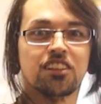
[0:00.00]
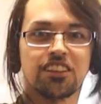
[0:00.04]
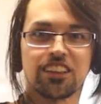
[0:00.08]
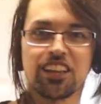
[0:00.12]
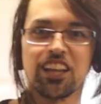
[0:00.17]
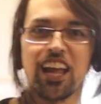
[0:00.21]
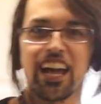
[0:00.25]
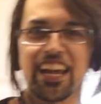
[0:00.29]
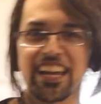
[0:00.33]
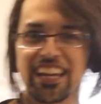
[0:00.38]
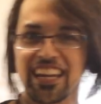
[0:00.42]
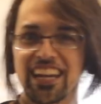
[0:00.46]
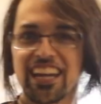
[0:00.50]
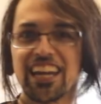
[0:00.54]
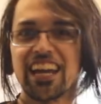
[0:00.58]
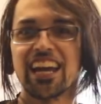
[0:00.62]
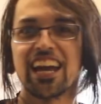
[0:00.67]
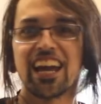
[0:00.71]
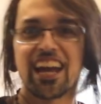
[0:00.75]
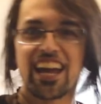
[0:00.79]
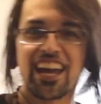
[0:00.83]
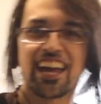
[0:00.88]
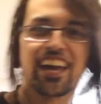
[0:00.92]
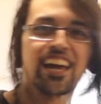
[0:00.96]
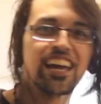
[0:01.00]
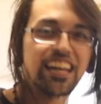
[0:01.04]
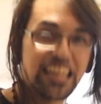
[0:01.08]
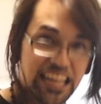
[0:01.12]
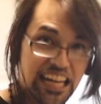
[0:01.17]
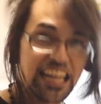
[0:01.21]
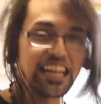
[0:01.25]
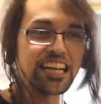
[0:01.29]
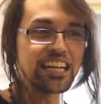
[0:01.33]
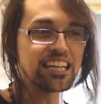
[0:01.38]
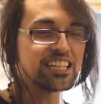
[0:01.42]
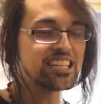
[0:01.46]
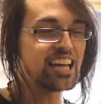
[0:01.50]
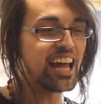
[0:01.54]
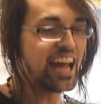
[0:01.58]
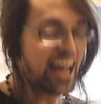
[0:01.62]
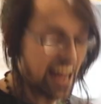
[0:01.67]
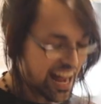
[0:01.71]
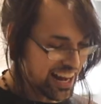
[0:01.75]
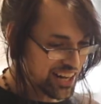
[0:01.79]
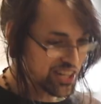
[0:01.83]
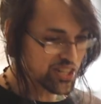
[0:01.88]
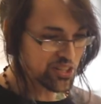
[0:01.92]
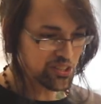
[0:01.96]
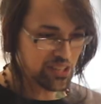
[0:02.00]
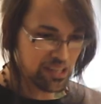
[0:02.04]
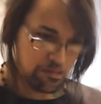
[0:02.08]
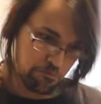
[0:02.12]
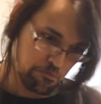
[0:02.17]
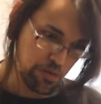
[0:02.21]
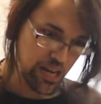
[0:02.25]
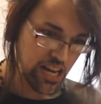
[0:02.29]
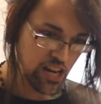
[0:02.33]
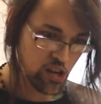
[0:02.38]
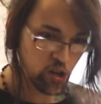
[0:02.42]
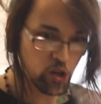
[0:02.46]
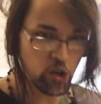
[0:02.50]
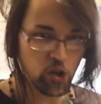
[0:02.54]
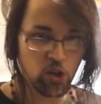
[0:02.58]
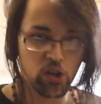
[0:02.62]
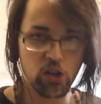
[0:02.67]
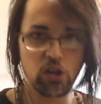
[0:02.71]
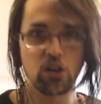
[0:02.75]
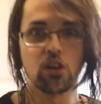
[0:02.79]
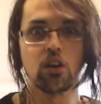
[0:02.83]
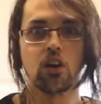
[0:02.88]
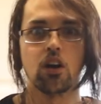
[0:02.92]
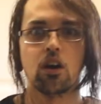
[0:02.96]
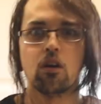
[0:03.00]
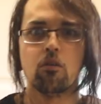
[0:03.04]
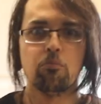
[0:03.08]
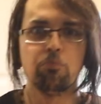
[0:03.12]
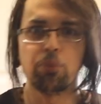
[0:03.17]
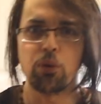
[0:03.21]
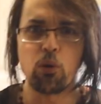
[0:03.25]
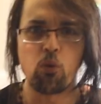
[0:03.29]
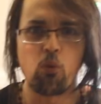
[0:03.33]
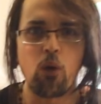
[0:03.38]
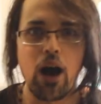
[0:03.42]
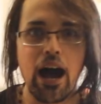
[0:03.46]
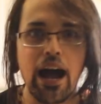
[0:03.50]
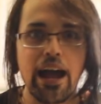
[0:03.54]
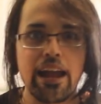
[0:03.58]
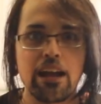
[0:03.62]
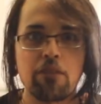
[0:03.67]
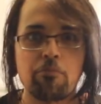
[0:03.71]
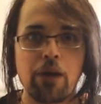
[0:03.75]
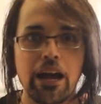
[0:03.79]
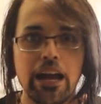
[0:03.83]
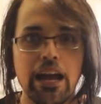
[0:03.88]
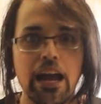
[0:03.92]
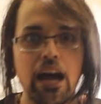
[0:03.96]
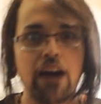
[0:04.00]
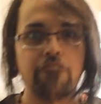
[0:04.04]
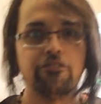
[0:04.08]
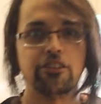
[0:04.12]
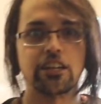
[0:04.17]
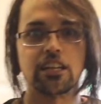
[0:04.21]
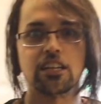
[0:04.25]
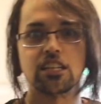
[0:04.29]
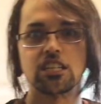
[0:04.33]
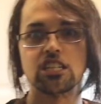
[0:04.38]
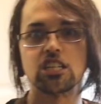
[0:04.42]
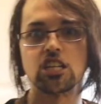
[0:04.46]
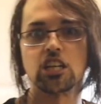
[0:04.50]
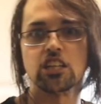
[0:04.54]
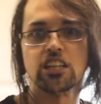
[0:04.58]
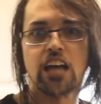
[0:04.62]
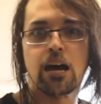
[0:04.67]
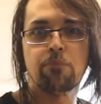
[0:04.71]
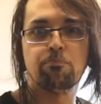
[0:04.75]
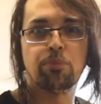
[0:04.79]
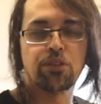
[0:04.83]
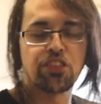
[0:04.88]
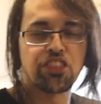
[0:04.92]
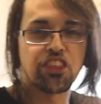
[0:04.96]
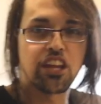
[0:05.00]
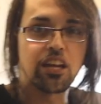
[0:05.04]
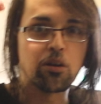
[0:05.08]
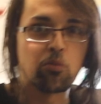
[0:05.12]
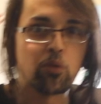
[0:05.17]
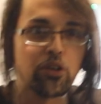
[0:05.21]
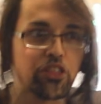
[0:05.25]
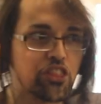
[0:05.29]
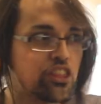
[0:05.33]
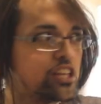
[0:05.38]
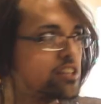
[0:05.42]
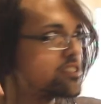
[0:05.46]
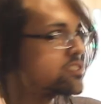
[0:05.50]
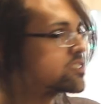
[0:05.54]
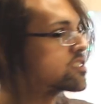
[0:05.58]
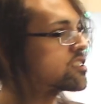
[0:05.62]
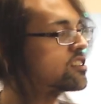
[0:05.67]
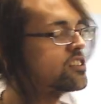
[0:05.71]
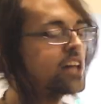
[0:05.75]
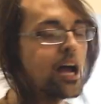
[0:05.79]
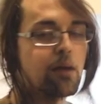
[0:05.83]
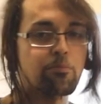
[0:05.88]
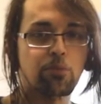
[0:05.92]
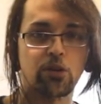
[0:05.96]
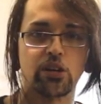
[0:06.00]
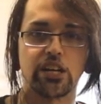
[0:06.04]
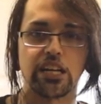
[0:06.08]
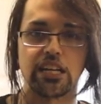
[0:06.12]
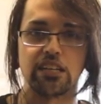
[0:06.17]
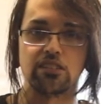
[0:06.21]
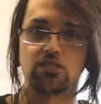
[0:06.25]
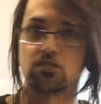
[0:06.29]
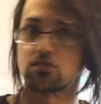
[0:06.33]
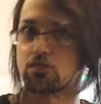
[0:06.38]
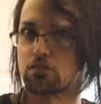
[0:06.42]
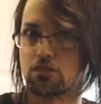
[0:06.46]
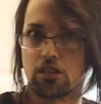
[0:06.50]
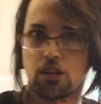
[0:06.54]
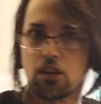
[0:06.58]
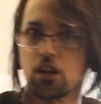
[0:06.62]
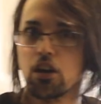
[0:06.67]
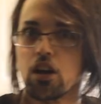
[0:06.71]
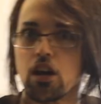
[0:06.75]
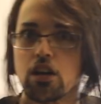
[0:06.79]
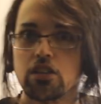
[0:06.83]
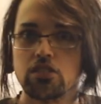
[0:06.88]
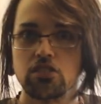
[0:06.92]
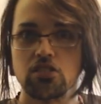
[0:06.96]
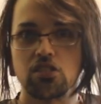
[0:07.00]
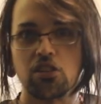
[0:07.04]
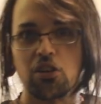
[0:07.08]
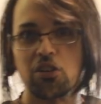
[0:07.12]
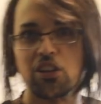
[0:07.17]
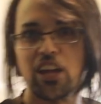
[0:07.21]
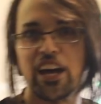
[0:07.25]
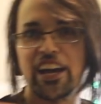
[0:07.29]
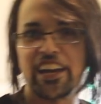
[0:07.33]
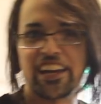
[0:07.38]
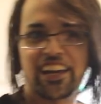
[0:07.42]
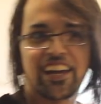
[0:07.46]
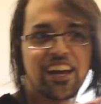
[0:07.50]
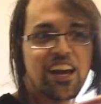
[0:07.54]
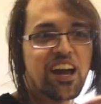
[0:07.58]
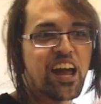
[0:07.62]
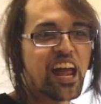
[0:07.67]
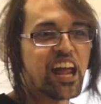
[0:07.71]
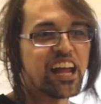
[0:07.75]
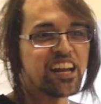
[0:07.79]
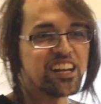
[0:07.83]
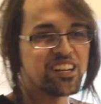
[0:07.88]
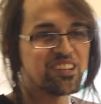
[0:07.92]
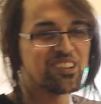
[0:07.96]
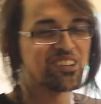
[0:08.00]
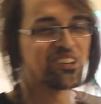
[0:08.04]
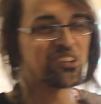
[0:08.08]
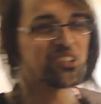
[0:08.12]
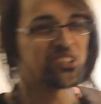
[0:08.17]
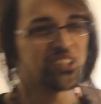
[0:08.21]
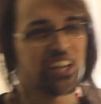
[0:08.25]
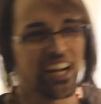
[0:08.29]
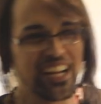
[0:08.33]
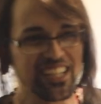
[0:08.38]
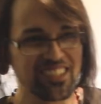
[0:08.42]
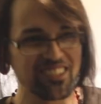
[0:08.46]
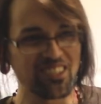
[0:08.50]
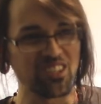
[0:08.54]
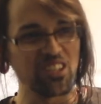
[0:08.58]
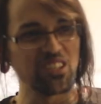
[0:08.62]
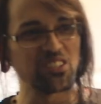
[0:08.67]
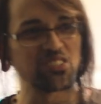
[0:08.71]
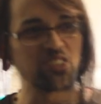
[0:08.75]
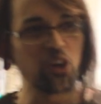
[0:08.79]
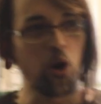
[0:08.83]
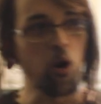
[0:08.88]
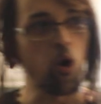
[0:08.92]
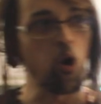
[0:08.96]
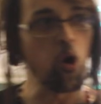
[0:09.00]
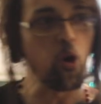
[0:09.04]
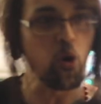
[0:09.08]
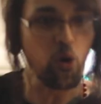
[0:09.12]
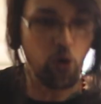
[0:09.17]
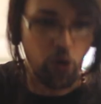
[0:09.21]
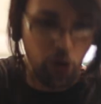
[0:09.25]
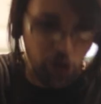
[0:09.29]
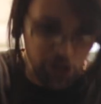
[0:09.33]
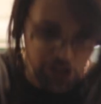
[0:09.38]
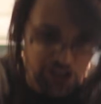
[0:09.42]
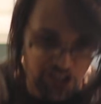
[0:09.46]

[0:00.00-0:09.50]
like, getting to actually meet her? But why am I having telepathy with these celebrities? So, like, it creates this whole